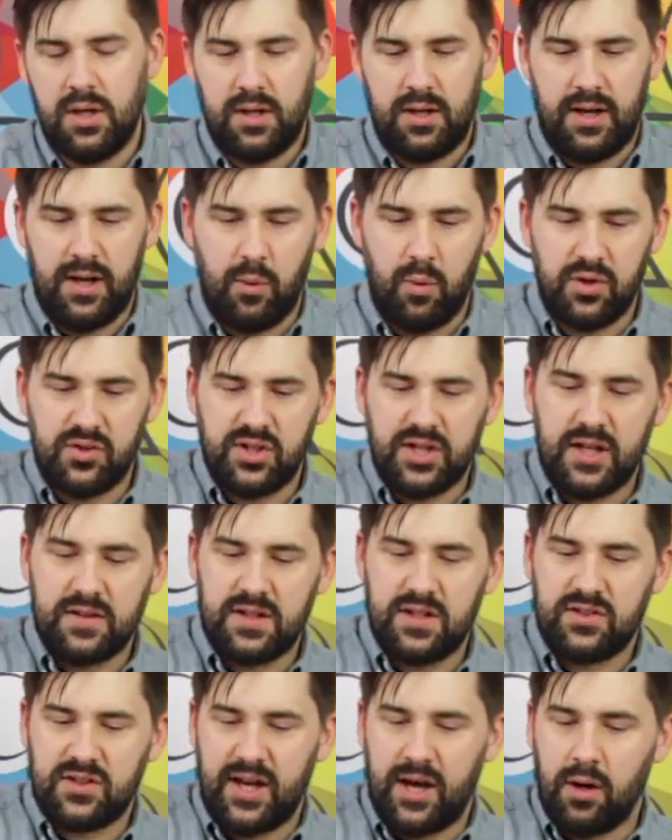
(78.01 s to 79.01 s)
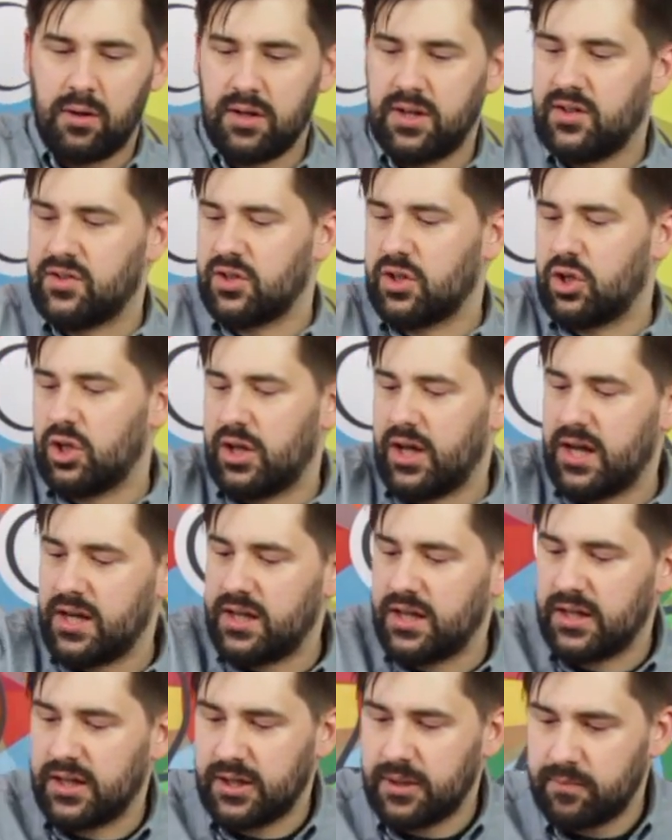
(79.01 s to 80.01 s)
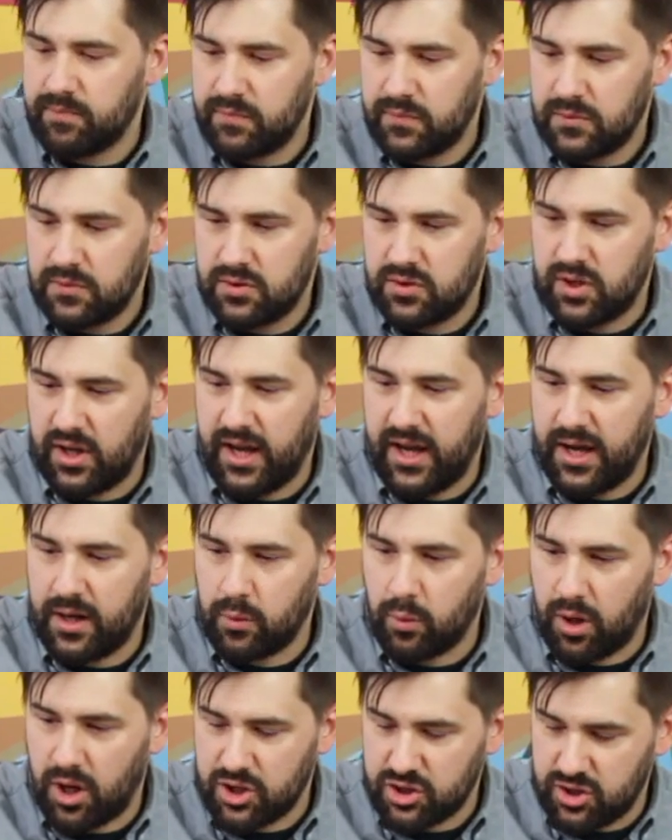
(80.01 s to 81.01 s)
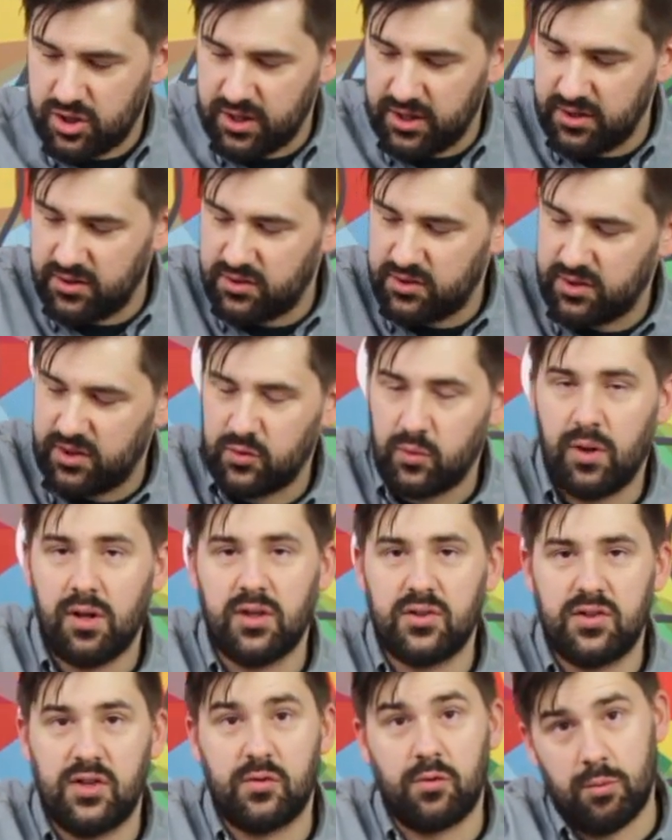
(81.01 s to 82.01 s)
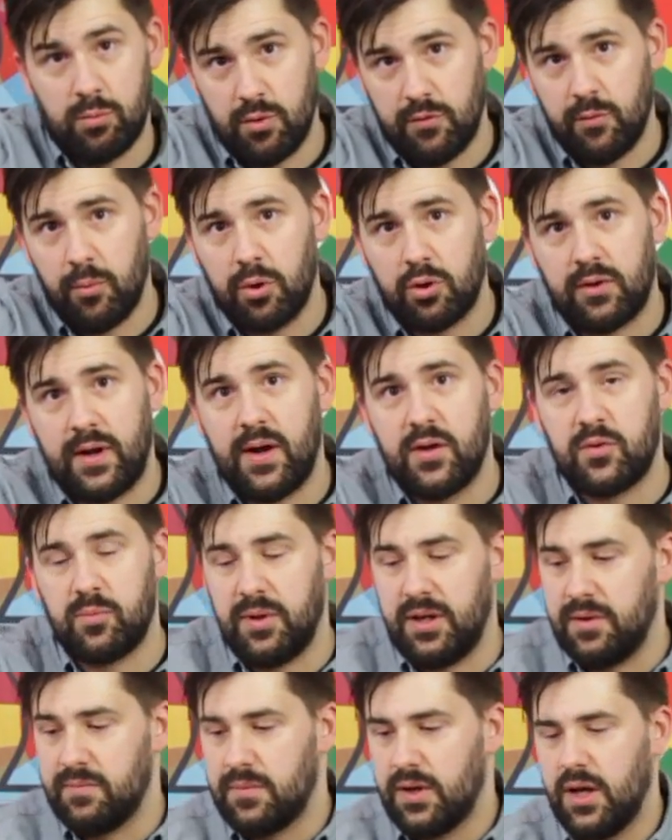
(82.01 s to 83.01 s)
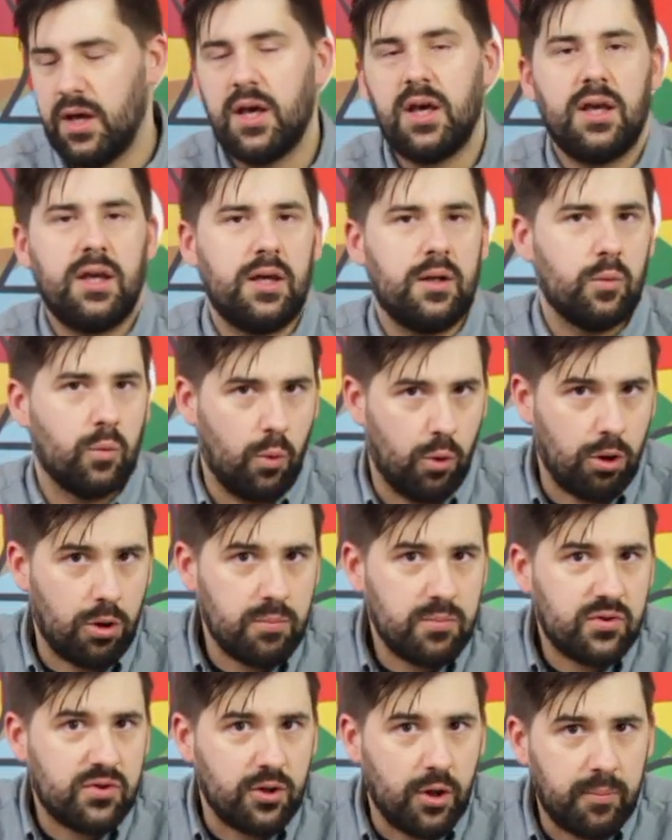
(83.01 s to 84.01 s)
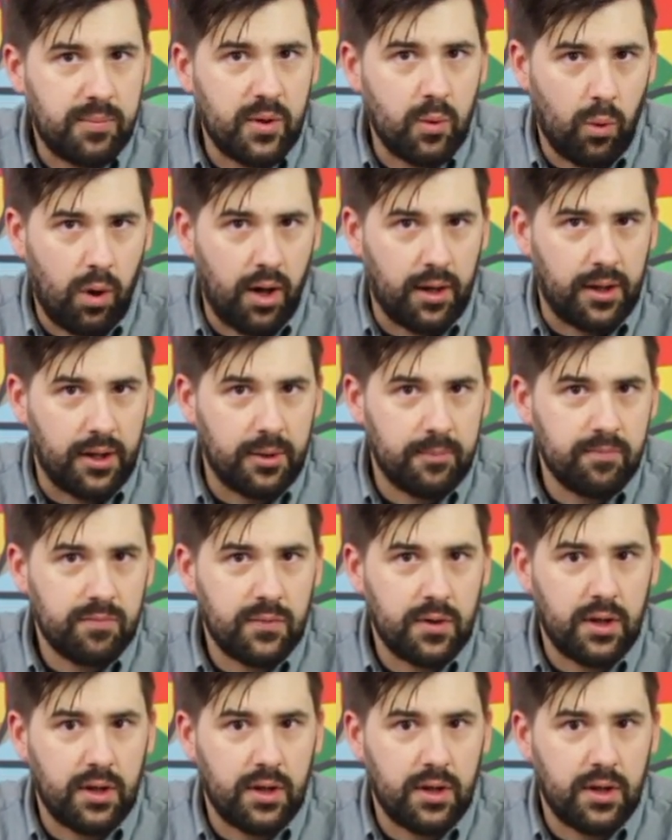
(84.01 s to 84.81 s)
Now once you get these out, it's a good idea to hand wash these, as well as this removable grounds bin, in warm soapy water.